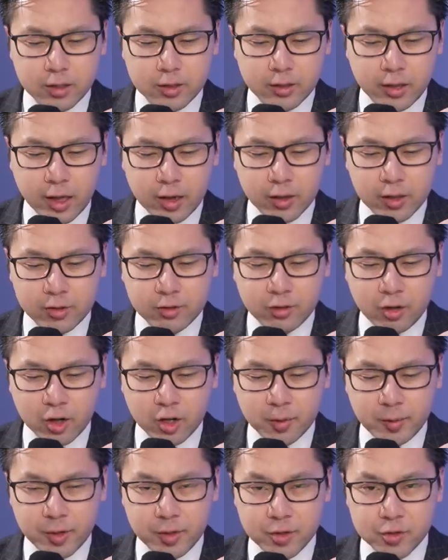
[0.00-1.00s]
Now let's
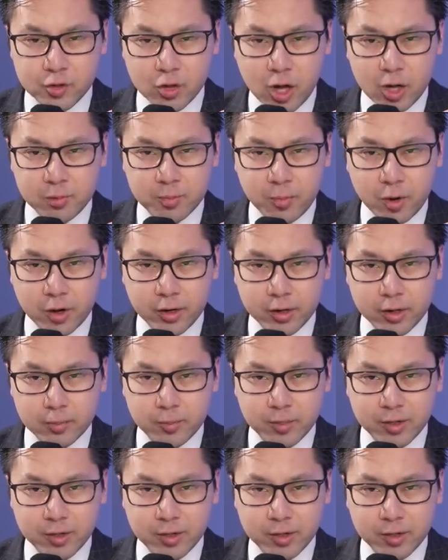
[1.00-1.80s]
talk about the jobs market,